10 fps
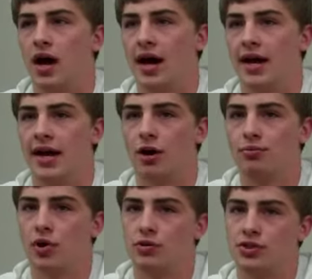I
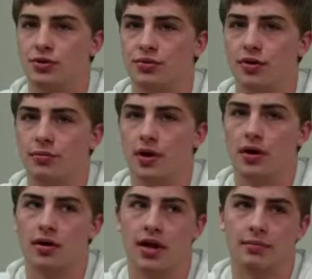help coach youth
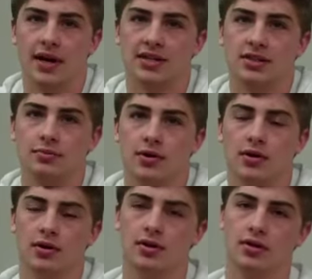football and
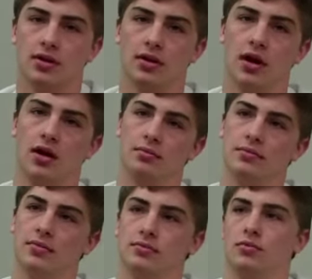basketball.
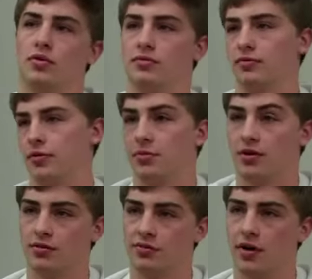Football
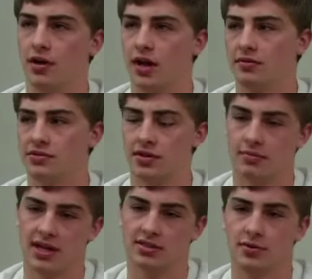in the fall, obviously, and
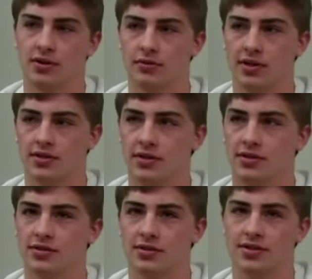basketball in the winter.
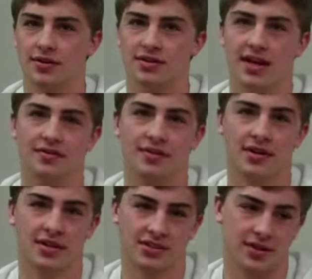So it's always kind of fun
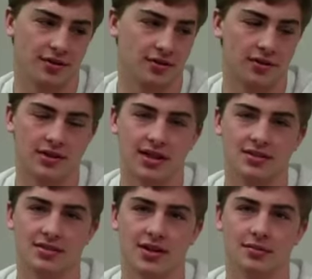because, you know, the little
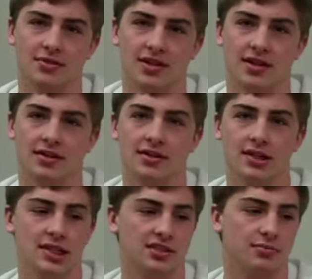kids look up to you
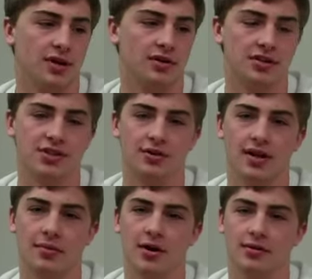to be able to show
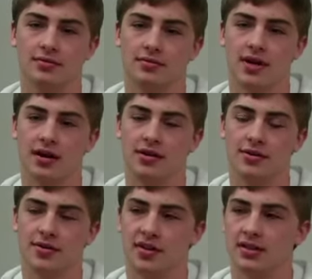them how to
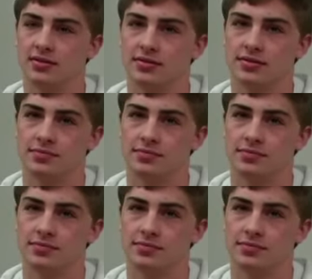do things.